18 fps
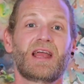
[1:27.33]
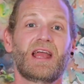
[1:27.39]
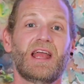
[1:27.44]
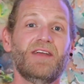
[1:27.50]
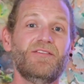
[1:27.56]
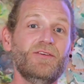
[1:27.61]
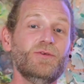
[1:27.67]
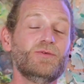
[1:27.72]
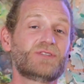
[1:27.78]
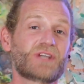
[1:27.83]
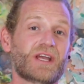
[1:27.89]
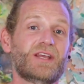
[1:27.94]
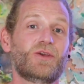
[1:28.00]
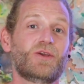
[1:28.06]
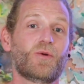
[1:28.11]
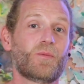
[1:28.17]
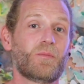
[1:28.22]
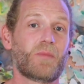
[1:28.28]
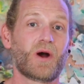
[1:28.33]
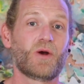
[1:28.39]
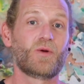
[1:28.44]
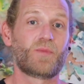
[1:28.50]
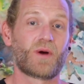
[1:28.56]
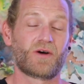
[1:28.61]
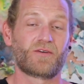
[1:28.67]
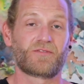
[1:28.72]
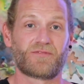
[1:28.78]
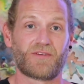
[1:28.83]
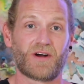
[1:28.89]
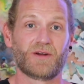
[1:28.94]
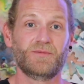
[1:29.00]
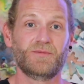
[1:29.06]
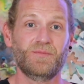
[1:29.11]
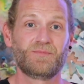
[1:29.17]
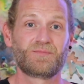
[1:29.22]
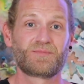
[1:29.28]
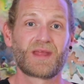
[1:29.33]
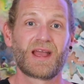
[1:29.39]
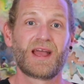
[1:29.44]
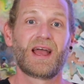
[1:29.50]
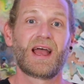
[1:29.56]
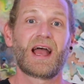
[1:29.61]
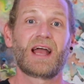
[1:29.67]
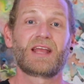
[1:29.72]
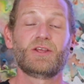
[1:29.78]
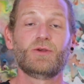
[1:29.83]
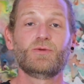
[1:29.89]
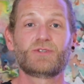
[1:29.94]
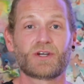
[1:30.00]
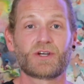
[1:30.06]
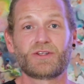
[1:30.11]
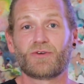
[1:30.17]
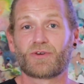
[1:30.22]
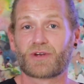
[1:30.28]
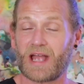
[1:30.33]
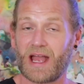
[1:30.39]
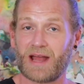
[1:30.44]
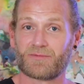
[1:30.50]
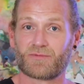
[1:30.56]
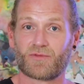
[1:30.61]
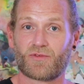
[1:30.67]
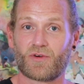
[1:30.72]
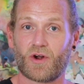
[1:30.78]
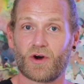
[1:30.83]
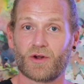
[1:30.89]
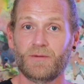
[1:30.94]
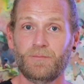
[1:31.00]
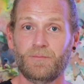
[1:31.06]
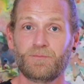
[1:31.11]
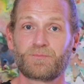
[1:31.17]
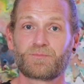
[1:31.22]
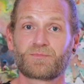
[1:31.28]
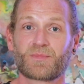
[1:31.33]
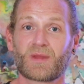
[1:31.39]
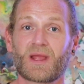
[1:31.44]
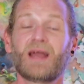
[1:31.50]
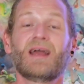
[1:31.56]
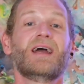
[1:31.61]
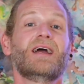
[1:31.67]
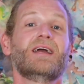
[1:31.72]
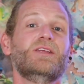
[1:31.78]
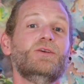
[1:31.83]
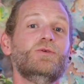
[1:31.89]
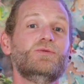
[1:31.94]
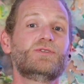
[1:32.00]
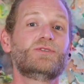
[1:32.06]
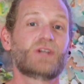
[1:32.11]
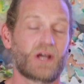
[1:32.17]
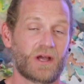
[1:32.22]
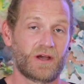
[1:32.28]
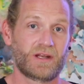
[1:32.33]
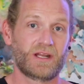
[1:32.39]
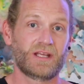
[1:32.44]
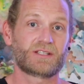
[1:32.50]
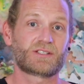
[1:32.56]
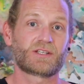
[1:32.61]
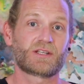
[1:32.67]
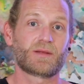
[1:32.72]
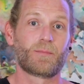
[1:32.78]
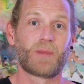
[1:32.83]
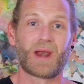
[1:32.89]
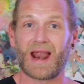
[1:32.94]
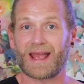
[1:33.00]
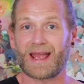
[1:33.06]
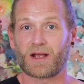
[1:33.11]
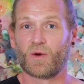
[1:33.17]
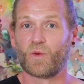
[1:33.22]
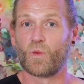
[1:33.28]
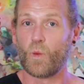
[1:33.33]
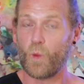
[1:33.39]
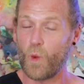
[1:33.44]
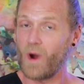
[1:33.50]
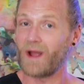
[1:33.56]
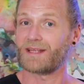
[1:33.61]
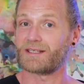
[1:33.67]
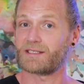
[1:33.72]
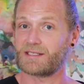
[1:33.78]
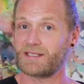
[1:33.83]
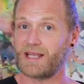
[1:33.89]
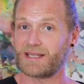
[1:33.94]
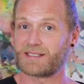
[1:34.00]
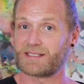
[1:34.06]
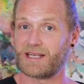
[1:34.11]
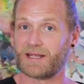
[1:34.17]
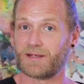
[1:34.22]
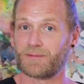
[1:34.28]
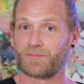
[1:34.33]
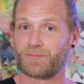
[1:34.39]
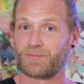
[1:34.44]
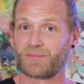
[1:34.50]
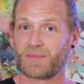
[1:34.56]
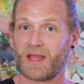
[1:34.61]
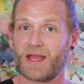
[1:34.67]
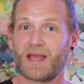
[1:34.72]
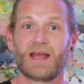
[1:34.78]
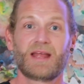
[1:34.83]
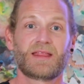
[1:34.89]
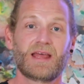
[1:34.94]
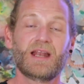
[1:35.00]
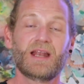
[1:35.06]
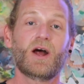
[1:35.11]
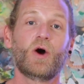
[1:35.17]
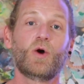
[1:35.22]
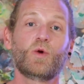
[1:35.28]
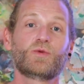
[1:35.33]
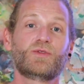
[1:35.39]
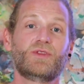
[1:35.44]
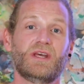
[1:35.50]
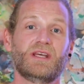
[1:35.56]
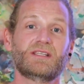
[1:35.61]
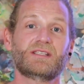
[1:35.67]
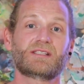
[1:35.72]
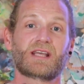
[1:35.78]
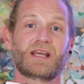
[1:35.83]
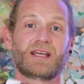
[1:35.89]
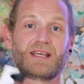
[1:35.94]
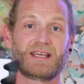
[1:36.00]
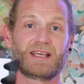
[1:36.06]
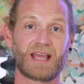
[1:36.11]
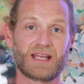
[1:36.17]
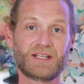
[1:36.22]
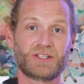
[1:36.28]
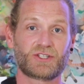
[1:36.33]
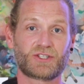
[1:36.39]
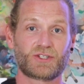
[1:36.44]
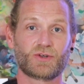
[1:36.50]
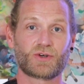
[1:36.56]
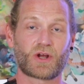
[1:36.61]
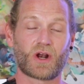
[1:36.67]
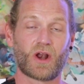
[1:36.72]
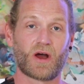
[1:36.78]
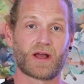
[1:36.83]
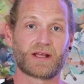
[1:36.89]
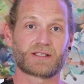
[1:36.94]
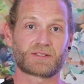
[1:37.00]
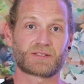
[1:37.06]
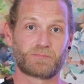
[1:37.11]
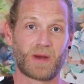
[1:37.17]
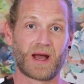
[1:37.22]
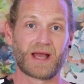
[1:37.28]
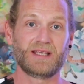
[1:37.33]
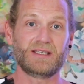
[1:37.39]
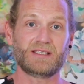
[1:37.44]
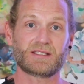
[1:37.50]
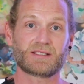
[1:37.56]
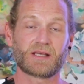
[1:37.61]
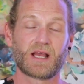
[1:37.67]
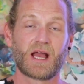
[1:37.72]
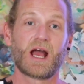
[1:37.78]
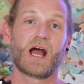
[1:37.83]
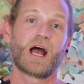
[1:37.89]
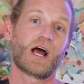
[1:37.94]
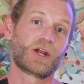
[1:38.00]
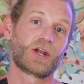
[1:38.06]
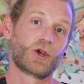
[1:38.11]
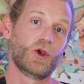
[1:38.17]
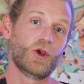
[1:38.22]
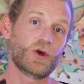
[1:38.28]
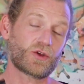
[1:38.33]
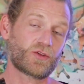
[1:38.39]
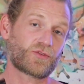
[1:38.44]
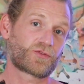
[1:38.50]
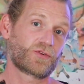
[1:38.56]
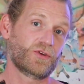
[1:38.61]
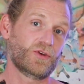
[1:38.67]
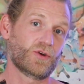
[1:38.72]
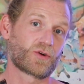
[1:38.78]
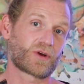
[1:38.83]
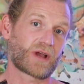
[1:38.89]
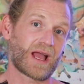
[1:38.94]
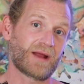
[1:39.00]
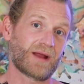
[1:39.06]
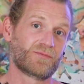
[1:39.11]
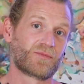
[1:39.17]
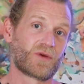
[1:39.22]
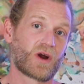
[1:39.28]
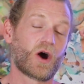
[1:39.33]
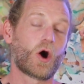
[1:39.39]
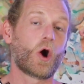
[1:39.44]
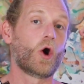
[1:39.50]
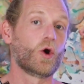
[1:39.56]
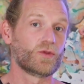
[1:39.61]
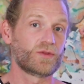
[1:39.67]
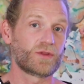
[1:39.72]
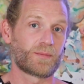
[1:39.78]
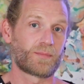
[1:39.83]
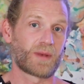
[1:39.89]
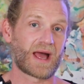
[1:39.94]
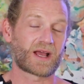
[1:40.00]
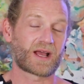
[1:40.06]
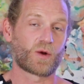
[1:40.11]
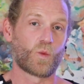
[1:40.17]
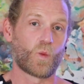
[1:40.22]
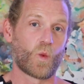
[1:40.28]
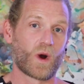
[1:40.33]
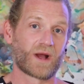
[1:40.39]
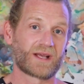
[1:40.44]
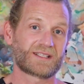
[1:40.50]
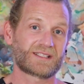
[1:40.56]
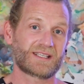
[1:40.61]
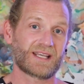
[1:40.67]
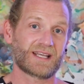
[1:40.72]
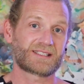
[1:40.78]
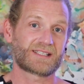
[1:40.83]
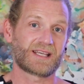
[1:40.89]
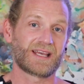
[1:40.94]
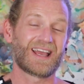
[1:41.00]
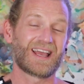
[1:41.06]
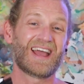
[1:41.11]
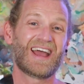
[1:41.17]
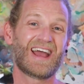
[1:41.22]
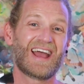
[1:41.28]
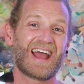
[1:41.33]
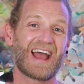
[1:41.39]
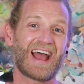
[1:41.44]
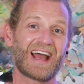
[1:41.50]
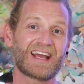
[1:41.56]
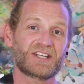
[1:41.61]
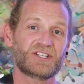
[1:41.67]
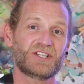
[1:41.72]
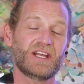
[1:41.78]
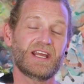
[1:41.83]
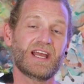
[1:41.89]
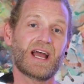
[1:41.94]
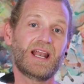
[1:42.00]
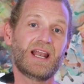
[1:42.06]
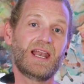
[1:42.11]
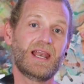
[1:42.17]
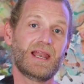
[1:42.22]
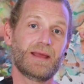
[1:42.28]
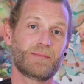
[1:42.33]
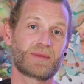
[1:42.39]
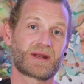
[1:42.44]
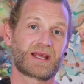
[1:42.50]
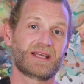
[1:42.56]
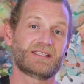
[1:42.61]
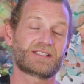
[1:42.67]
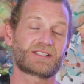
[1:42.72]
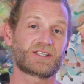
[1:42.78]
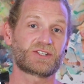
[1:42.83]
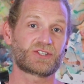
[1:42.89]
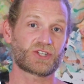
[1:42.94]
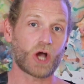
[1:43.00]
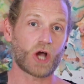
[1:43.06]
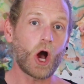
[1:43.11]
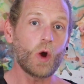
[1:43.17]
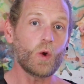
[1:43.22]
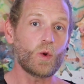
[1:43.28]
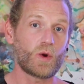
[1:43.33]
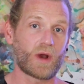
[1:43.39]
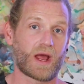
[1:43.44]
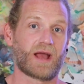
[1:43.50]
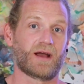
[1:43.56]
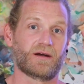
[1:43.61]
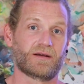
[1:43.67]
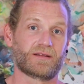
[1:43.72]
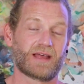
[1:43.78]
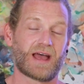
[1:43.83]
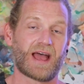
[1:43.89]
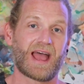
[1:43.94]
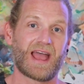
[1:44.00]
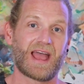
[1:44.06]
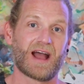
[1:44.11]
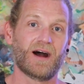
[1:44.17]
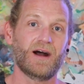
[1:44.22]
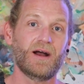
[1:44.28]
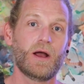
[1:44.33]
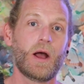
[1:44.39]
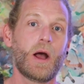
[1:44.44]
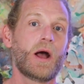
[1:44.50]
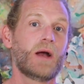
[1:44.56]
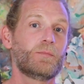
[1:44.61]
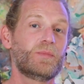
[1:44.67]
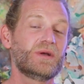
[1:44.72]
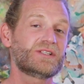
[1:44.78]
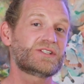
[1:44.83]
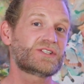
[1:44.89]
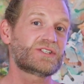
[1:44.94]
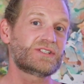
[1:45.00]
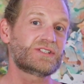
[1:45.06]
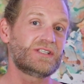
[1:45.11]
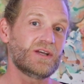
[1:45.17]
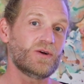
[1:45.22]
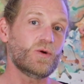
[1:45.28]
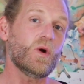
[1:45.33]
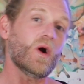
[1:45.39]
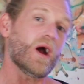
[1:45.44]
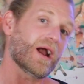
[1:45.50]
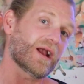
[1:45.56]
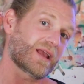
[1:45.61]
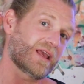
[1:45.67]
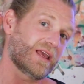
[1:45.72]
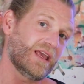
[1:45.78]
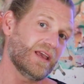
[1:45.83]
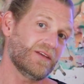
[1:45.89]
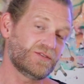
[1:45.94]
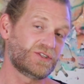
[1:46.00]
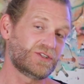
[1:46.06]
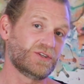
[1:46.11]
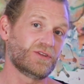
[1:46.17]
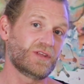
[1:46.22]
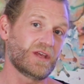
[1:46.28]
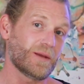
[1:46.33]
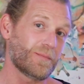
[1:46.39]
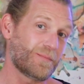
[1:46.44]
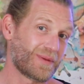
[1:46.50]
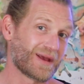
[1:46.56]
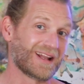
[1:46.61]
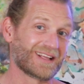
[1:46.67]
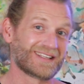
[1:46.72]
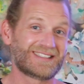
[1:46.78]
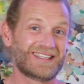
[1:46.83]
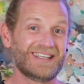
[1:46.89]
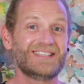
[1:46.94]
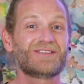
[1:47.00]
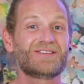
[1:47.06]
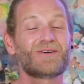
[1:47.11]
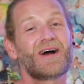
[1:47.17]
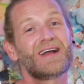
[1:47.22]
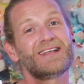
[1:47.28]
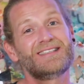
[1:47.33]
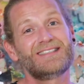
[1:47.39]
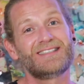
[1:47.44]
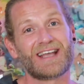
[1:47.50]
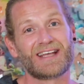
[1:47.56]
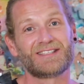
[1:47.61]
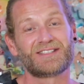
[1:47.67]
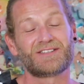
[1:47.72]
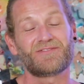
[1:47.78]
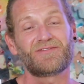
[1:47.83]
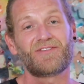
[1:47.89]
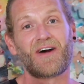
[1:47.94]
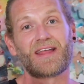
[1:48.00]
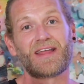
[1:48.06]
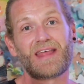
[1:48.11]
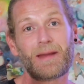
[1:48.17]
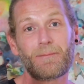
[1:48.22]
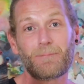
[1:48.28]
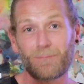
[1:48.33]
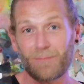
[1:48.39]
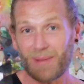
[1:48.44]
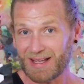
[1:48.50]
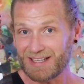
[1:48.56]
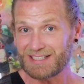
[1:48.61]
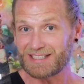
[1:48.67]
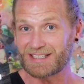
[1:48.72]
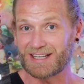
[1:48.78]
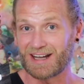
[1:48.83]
If you take your mobile phone and you turn your camera on and you turn it to the black and white setting, then hold this against your client's base and look through your camera on the black and white setting, actually eliminates the tone out of the hair but still gives you the ability to identify their base